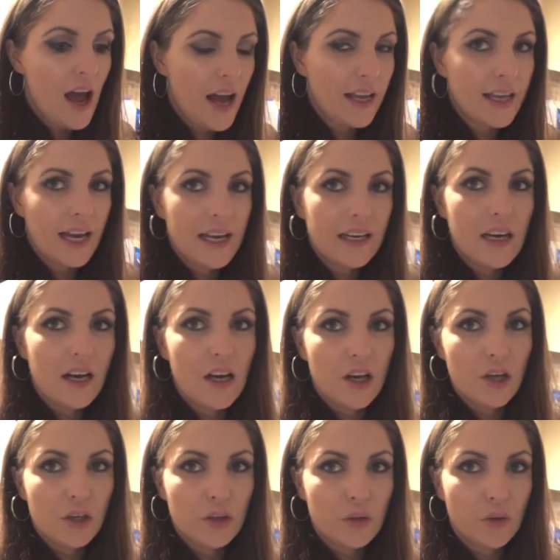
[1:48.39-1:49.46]
and kind
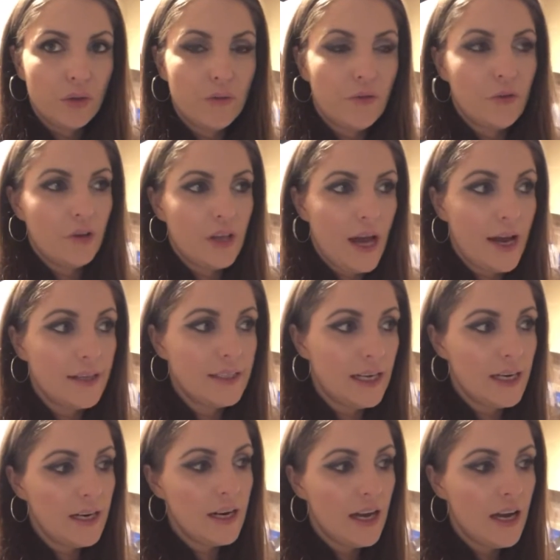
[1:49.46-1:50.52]
of going through the
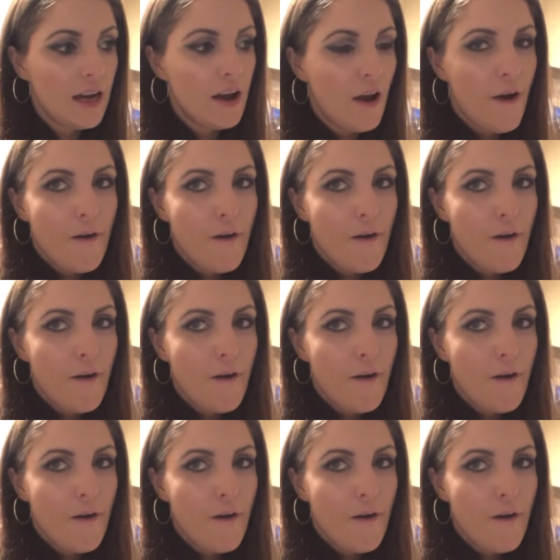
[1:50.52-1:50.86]
itinerary